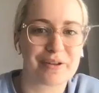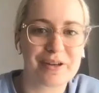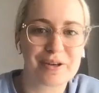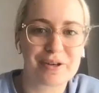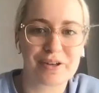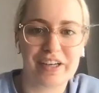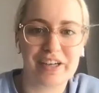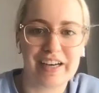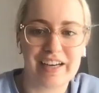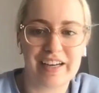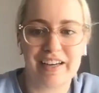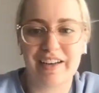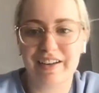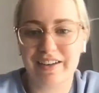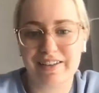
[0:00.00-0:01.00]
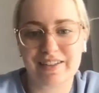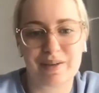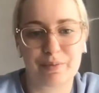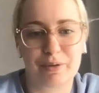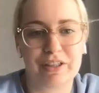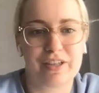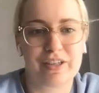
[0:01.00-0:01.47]
than creating a
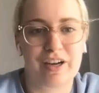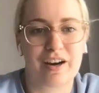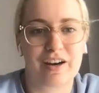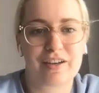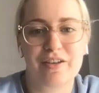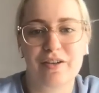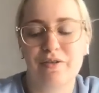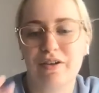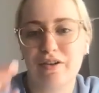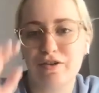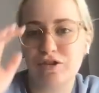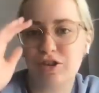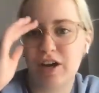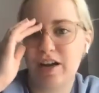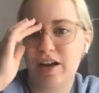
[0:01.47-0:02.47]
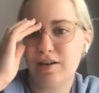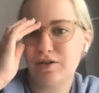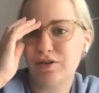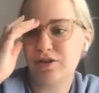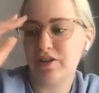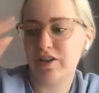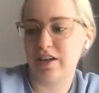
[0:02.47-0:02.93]
separate doc, you can
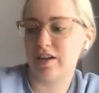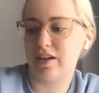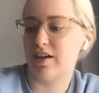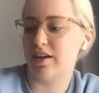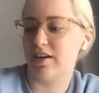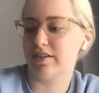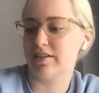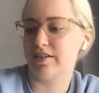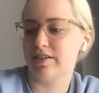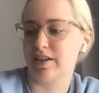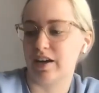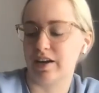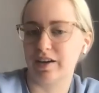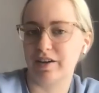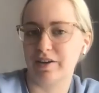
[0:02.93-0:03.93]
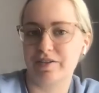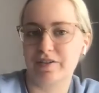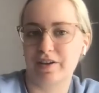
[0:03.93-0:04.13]
change the settings